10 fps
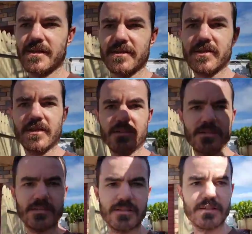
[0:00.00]
so
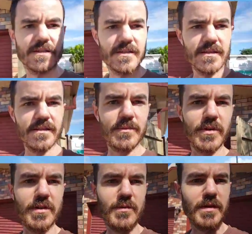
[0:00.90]
it's
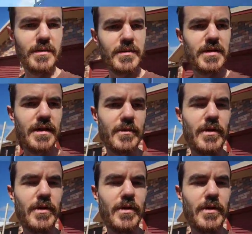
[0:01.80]
pretty good really. Once you get it